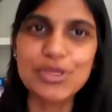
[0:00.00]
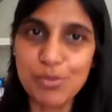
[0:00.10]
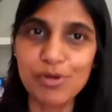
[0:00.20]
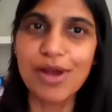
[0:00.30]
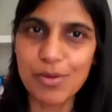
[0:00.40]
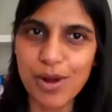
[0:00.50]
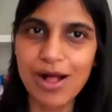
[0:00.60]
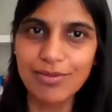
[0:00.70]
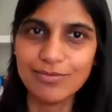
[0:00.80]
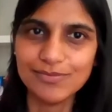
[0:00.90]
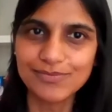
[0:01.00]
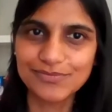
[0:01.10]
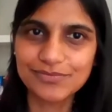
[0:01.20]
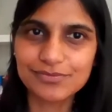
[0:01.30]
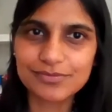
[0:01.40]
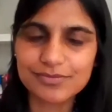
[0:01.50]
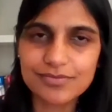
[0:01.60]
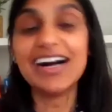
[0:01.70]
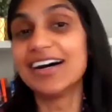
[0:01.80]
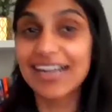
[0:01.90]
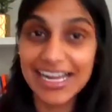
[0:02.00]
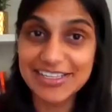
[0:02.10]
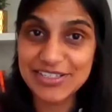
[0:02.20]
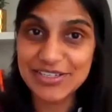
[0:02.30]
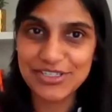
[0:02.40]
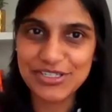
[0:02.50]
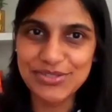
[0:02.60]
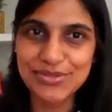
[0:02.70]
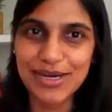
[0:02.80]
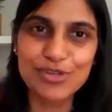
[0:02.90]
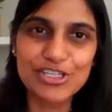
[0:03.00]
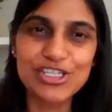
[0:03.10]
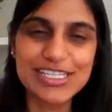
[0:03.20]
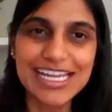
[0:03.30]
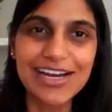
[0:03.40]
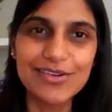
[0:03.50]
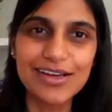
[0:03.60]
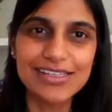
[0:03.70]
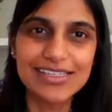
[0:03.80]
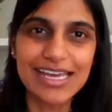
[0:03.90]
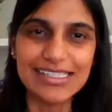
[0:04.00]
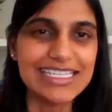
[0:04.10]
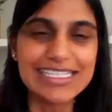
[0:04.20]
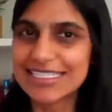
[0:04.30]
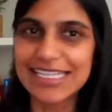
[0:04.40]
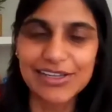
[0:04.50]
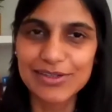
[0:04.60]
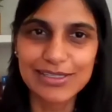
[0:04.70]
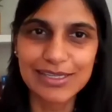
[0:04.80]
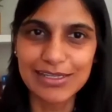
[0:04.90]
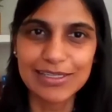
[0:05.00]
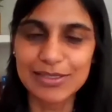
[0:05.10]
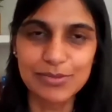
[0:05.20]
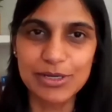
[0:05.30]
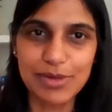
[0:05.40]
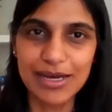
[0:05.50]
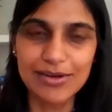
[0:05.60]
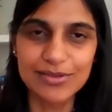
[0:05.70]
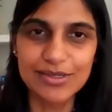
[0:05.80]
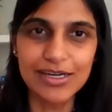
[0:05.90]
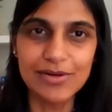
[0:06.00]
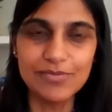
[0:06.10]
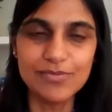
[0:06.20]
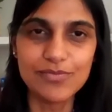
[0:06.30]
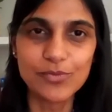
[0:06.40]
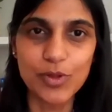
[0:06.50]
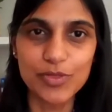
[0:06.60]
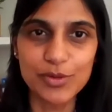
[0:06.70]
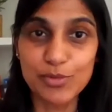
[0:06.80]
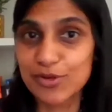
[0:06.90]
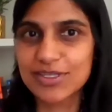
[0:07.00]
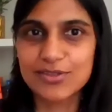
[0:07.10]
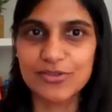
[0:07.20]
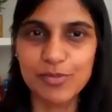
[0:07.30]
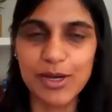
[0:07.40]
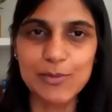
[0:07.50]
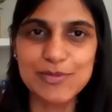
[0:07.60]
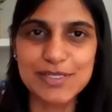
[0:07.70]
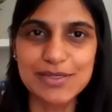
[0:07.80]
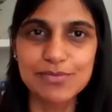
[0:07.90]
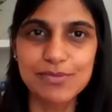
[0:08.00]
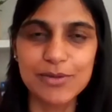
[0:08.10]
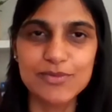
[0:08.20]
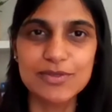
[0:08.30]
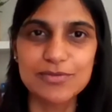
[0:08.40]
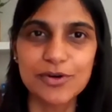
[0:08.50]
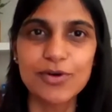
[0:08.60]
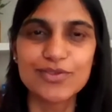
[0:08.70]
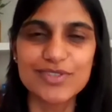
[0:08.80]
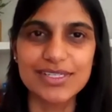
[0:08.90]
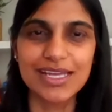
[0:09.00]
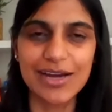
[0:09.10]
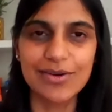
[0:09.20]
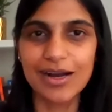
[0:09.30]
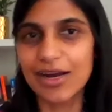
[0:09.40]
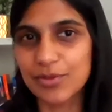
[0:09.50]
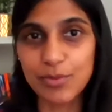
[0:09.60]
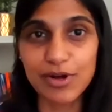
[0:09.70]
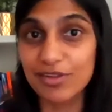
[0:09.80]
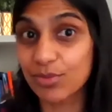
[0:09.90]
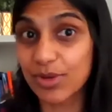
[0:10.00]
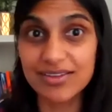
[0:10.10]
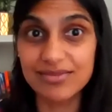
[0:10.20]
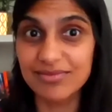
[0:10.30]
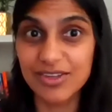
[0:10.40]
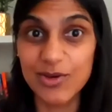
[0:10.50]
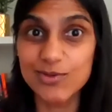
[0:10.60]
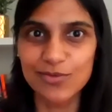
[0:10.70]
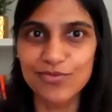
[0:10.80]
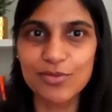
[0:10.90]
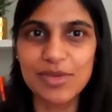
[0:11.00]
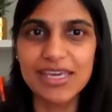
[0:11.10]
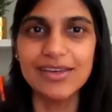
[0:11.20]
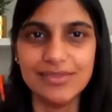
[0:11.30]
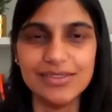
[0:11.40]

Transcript: the MRI well. I'll hand over to Richard now, and he can tell you a little bit about what the process of biopsy involves and how the pathway goes on from here.